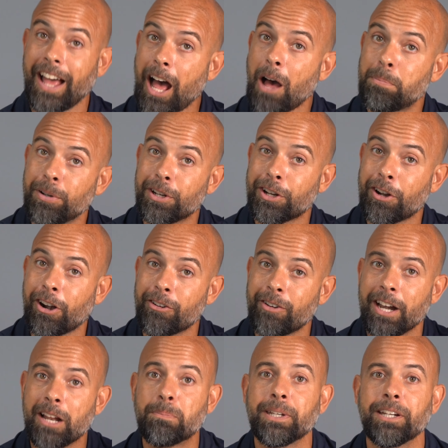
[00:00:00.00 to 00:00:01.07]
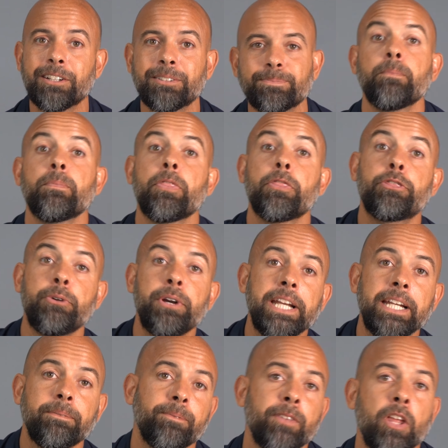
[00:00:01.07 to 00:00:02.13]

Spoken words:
I'll put a card right up here. 3,